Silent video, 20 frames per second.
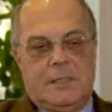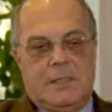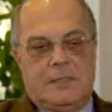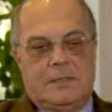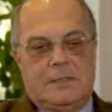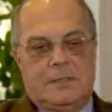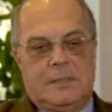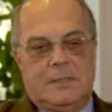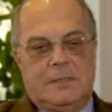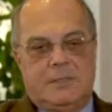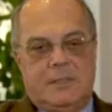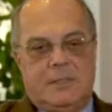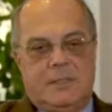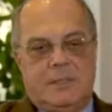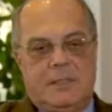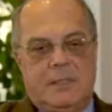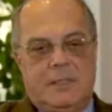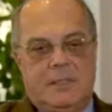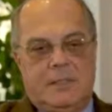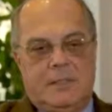
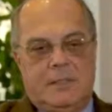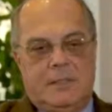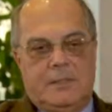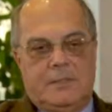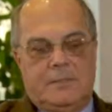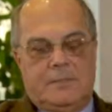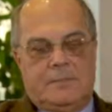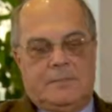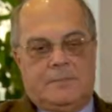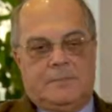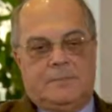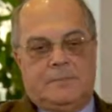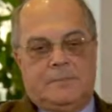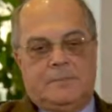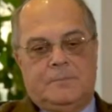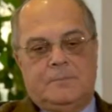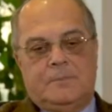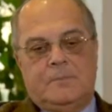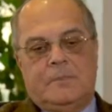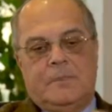essentially here,
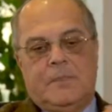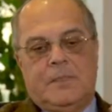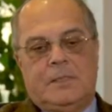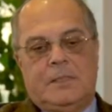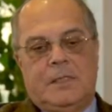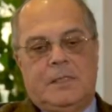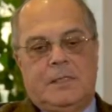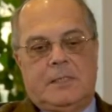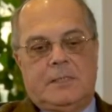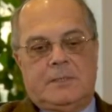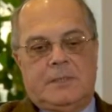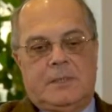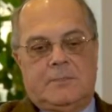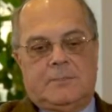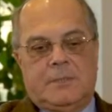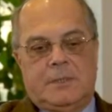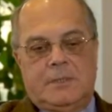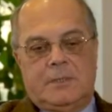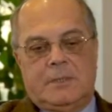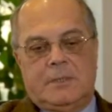they are
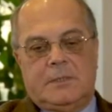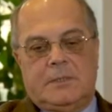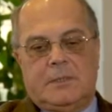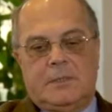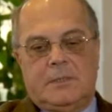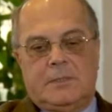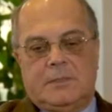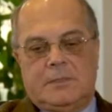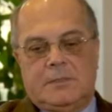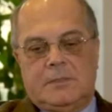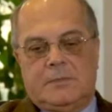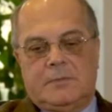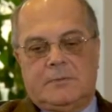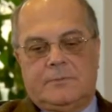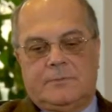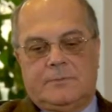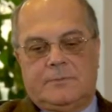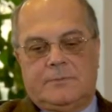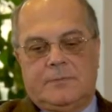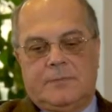subsidiaries of
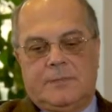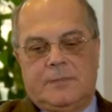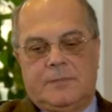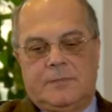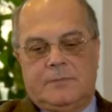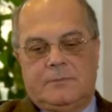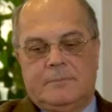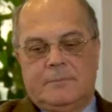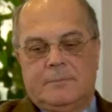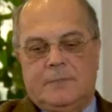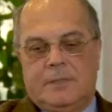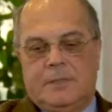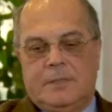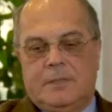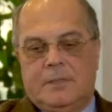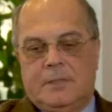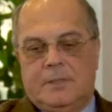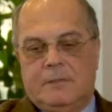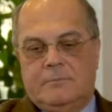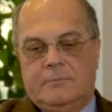
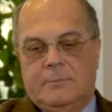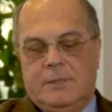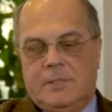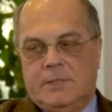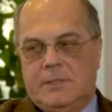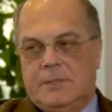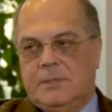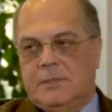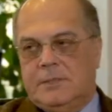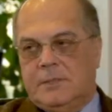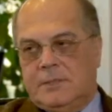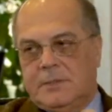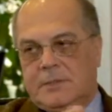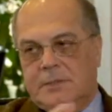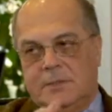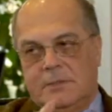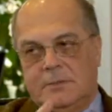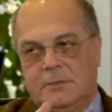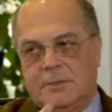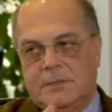major
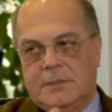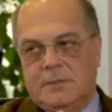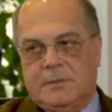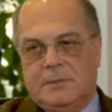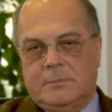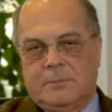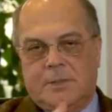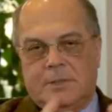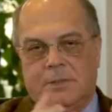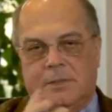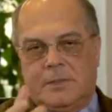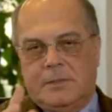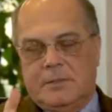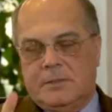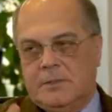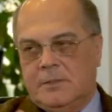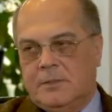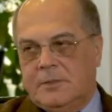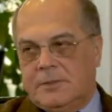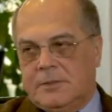institutions, particularly
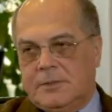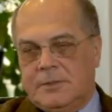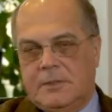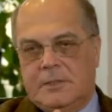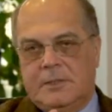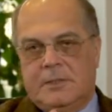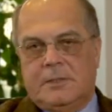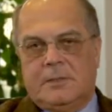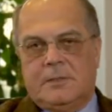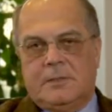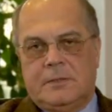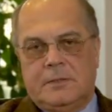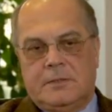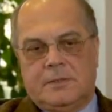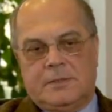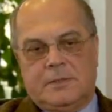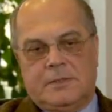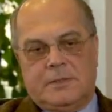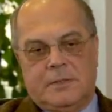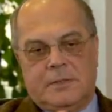the
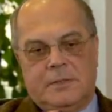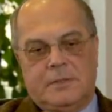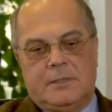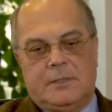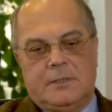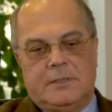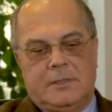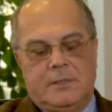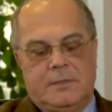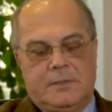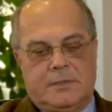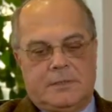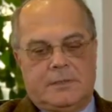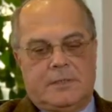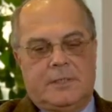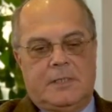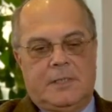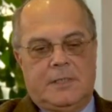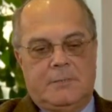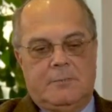Austrian and the
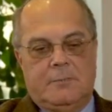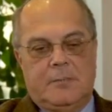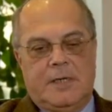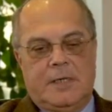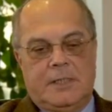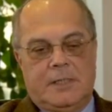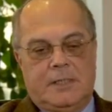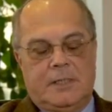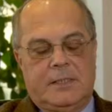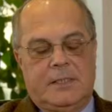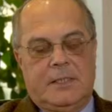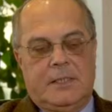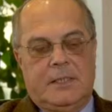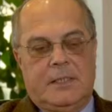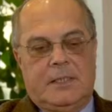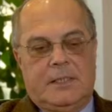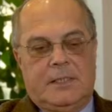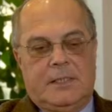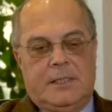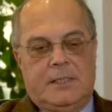Australian bank
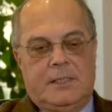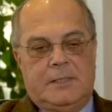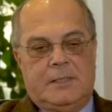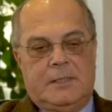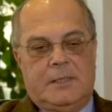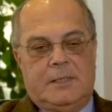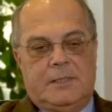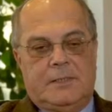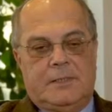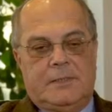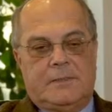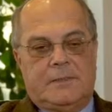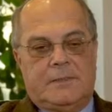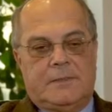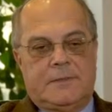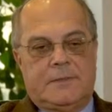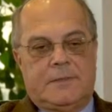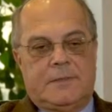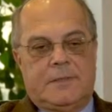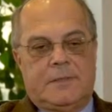and the
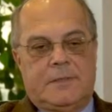others.